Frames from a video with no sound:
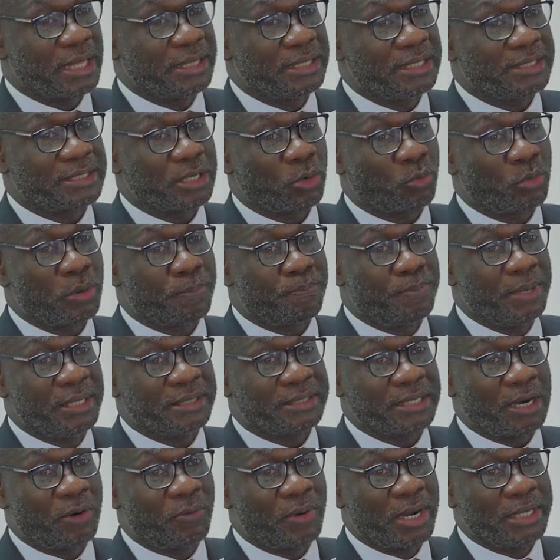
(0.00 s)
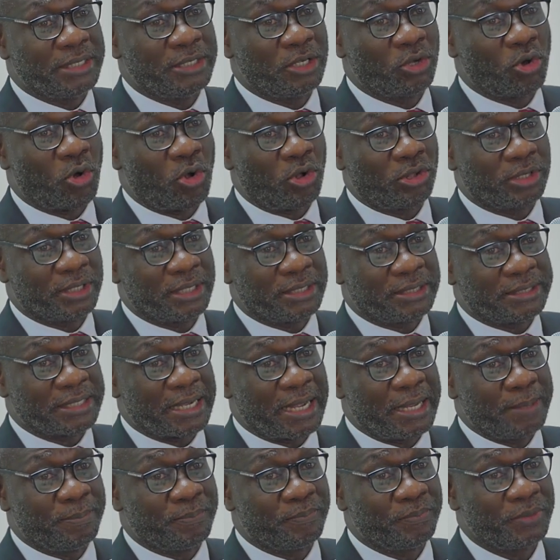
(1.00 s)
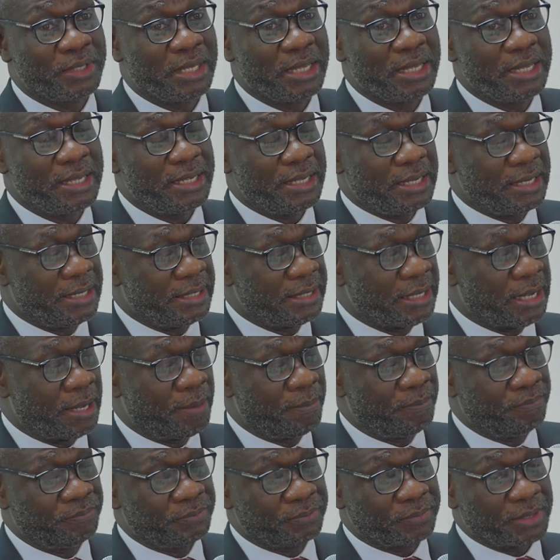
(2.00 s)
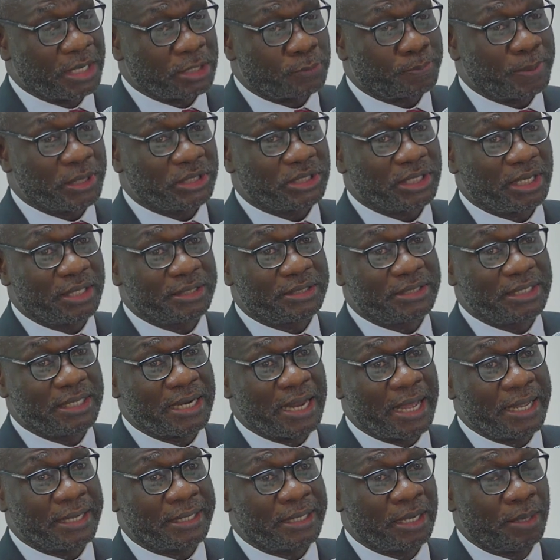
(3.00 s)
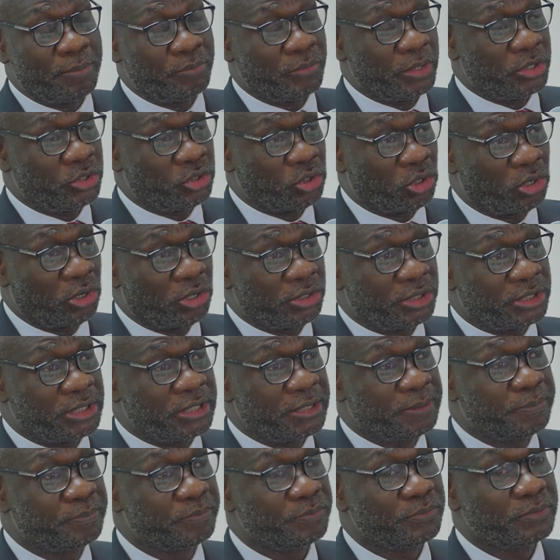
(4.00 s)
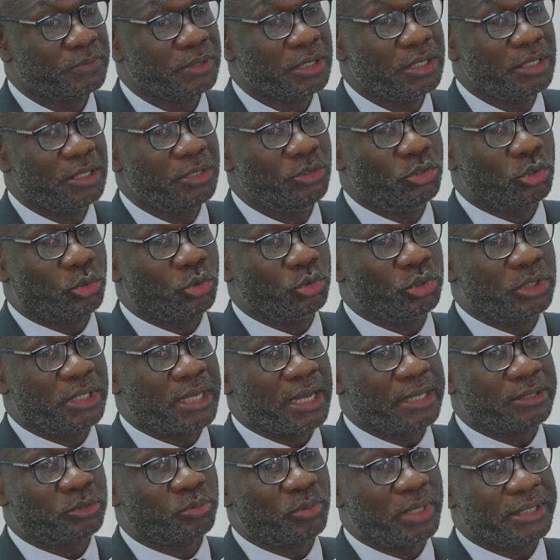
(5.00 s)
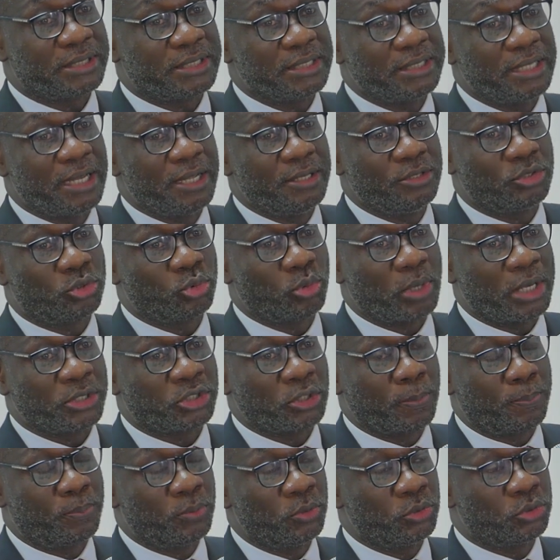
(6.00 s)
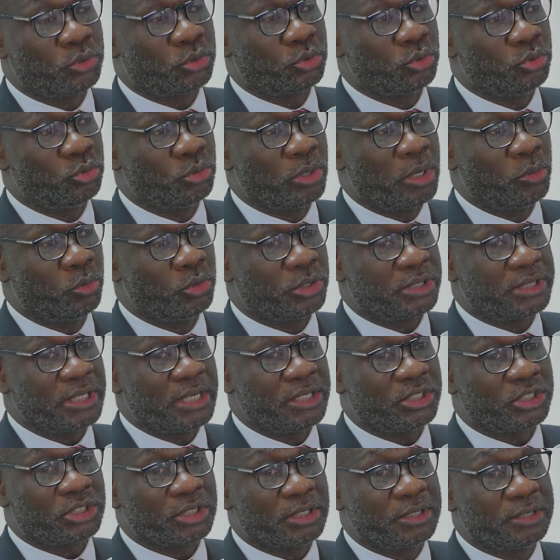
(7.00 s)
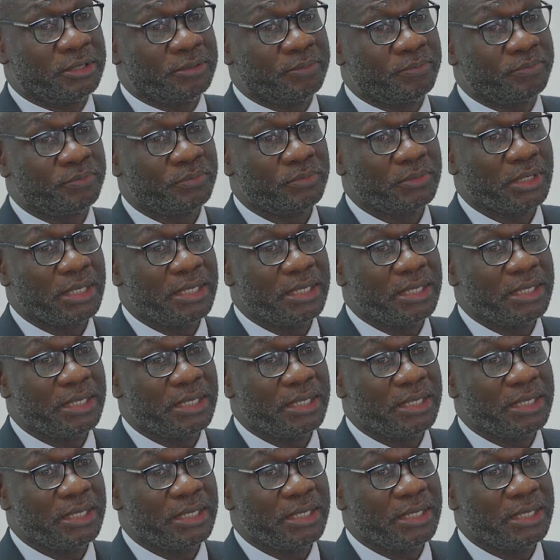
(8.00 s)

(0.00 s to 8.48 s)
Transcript: that this equipment are running all the time. In a specialty like radiology, you could get residents who are supposed to do a rotation